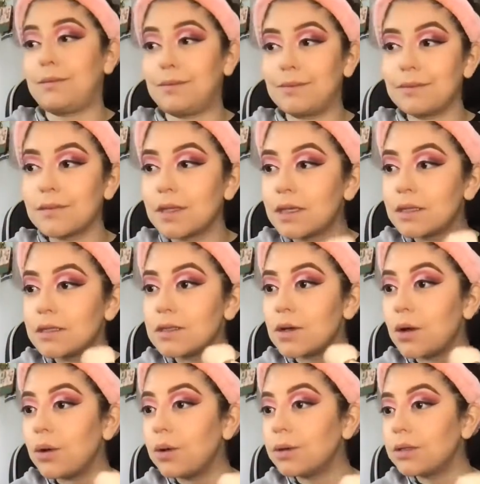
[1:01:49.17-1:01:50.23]
You could
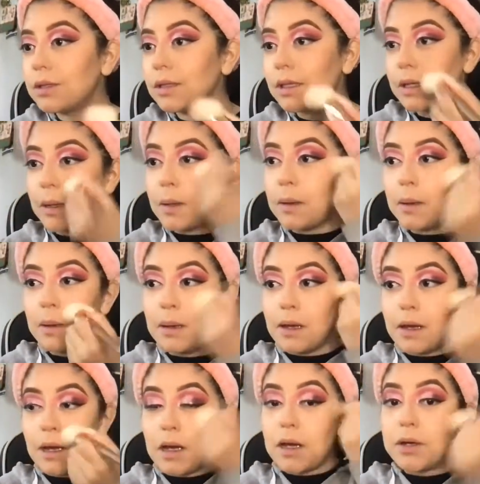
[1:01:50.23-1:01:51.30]
totally,
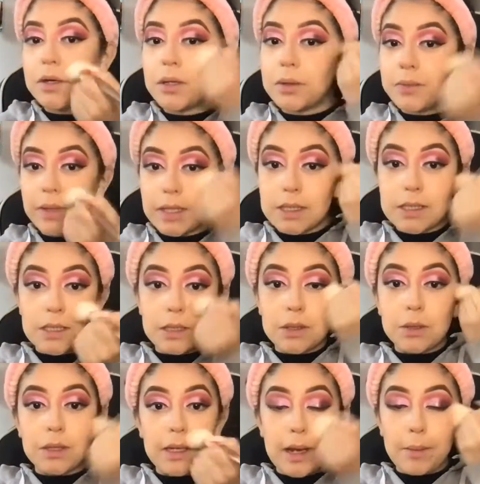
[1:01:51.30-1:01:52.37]
I don't know if you could see it
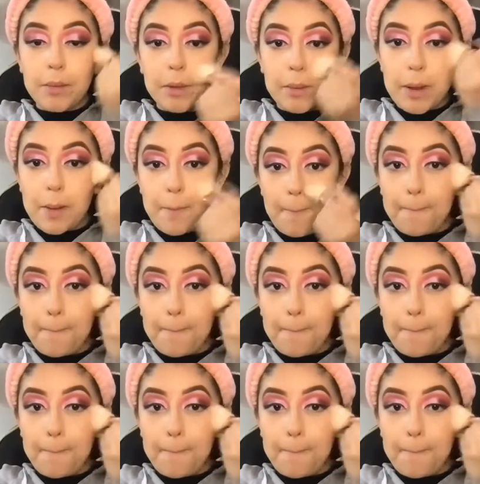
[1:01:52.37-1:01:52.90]
through the camera, but